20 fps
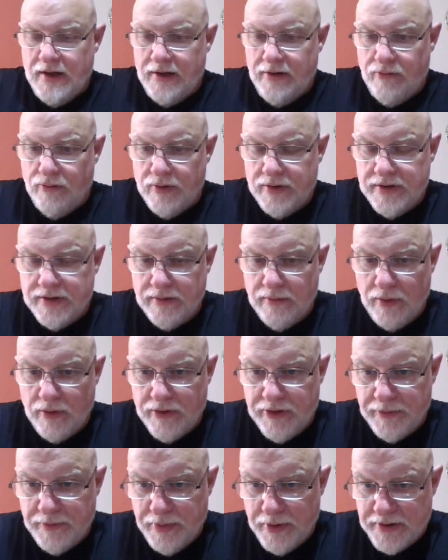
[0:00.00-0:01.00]
originally wrote
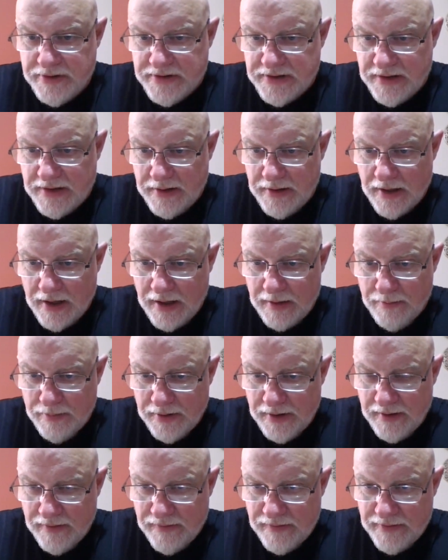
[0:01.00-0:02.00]
his books in, I
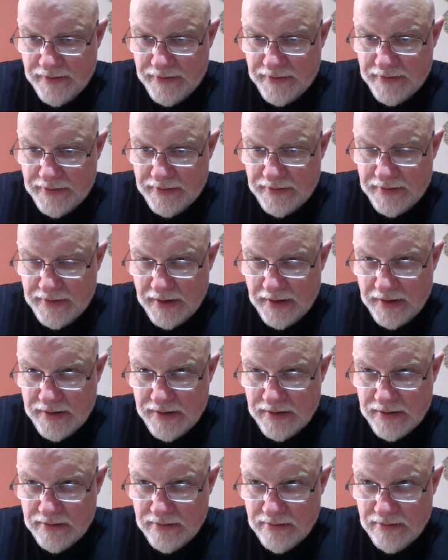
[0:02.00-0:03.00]
believe it was
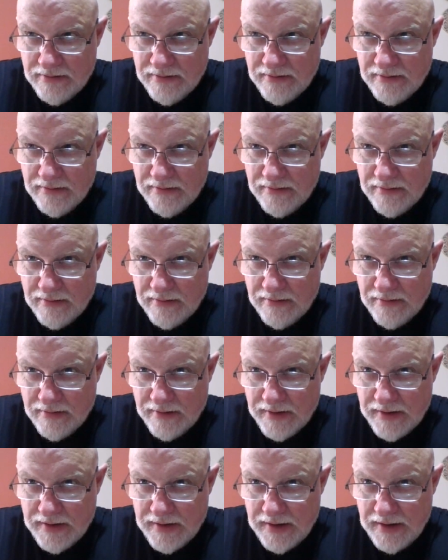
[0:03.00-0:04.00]
Dutch or
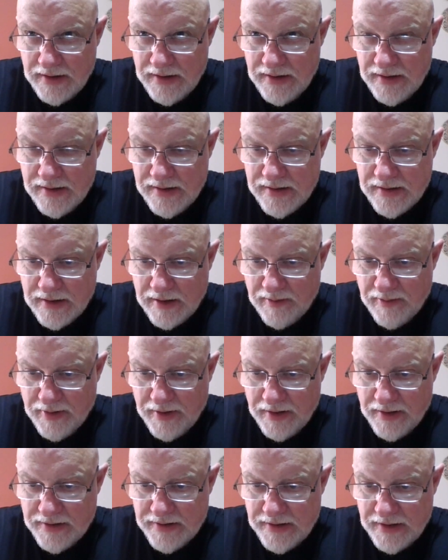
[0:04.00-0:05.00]
Danish. I
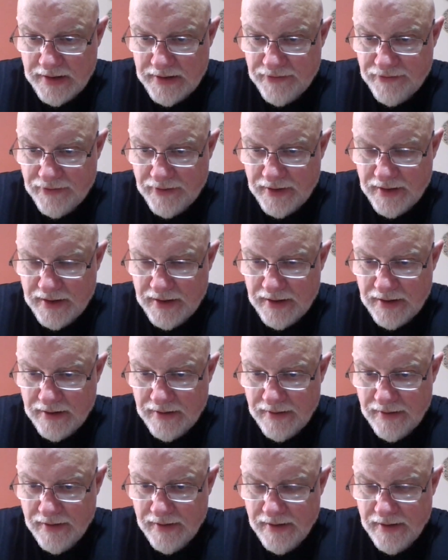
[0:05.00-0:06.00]
apologize for getting
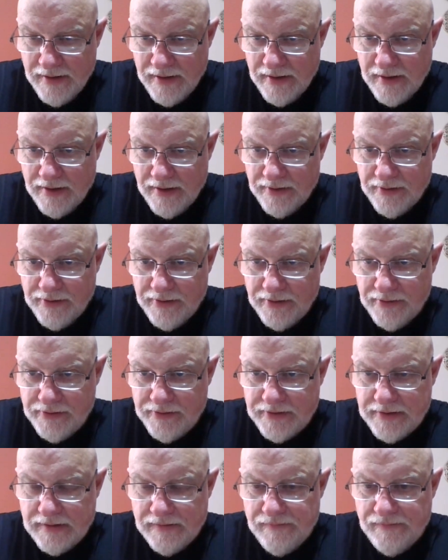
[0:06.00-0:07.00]

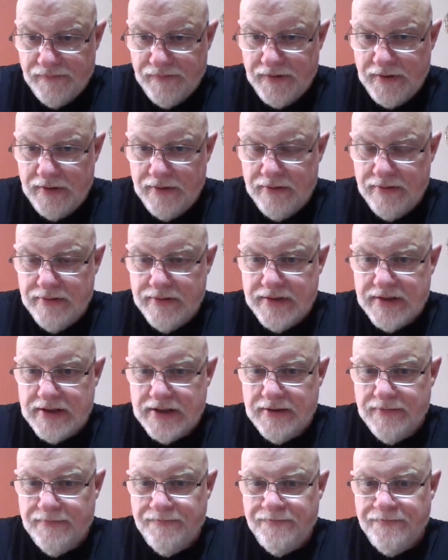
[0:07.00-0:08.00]
those
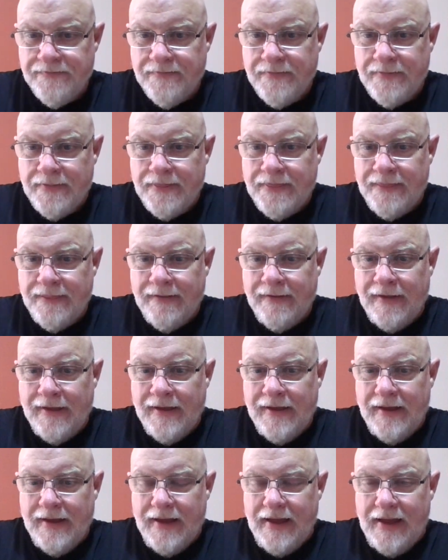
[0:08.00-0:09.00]
confused.
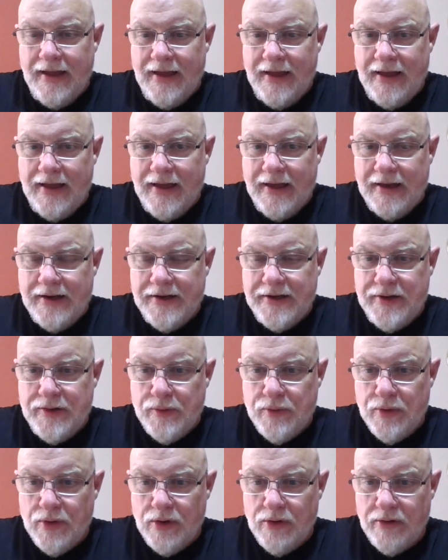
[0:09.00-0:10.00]
And he
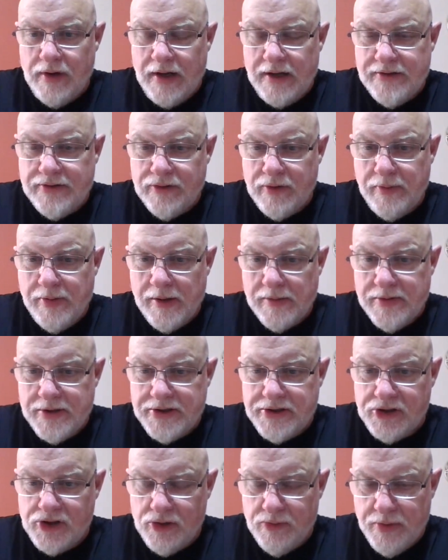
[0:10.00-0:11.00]
wrote, and so he
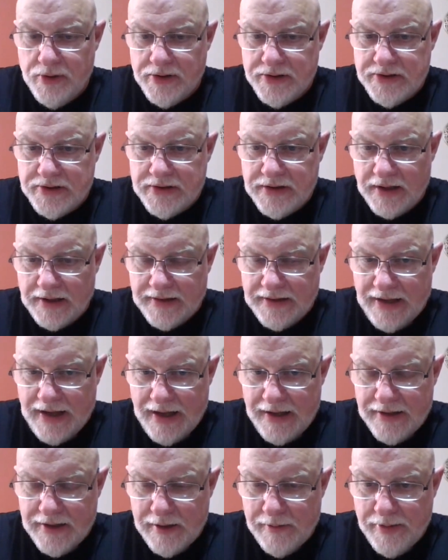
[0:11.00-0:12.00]
published two books like that,
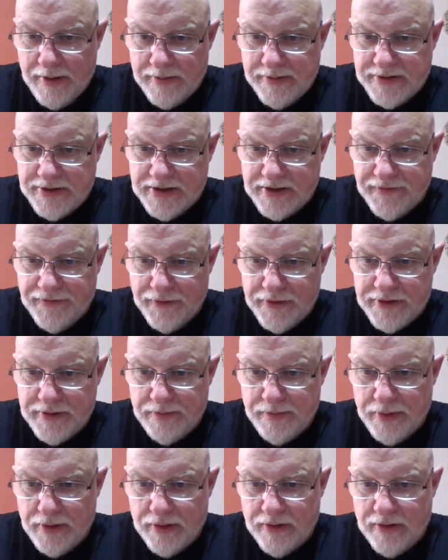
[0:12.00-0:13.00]
and then he published his
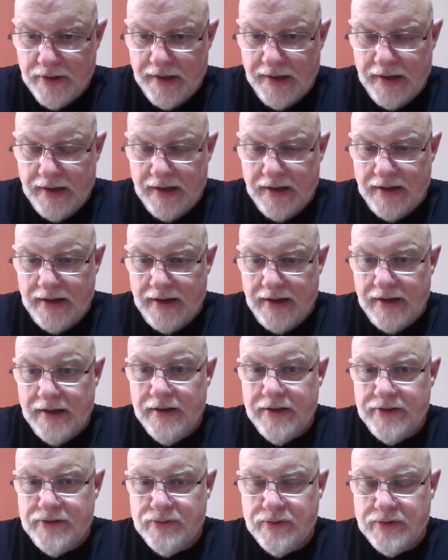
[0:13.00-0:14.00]
first book in
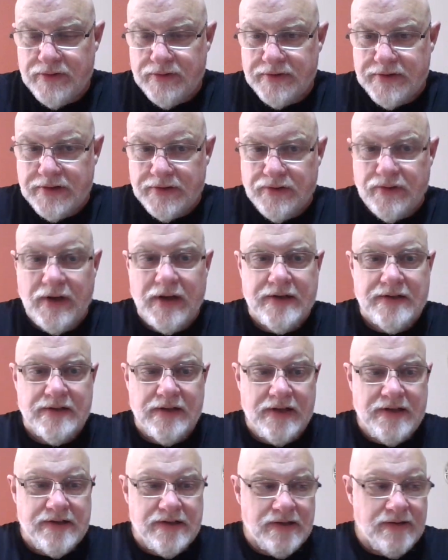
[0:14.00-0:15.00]
English, which was a
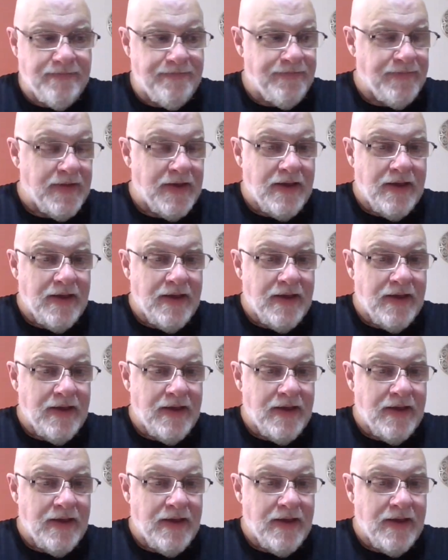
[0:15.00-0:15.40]
translation.